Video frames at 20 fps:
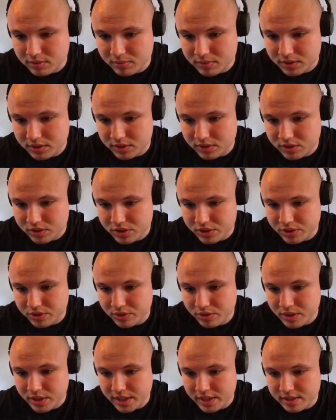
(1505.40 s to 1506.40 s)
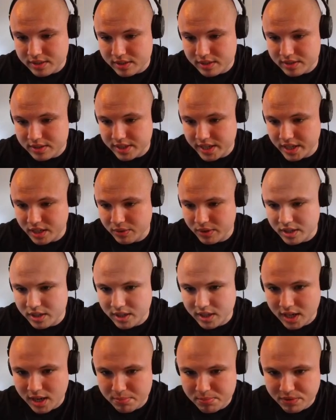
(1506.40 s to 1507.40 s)
Let's do this. Let's take away the
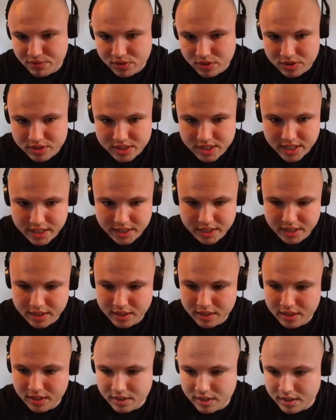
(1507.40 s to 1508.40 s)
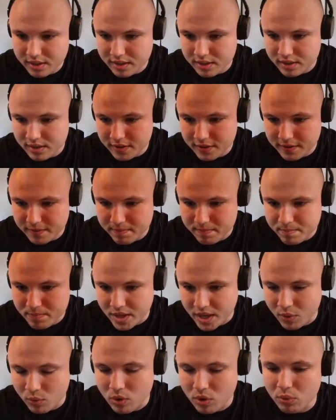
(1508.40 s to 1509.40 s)
copy for a second.
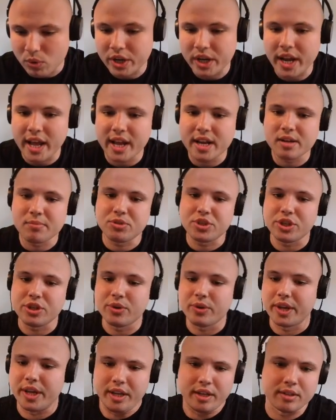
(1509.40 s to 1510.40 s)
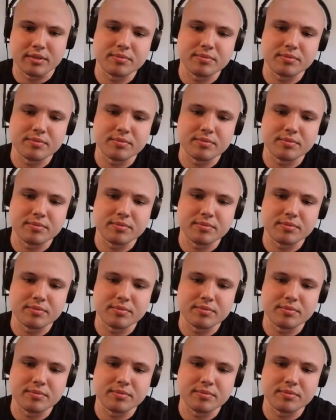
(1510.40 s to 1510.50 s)
And what we're going to end up doing,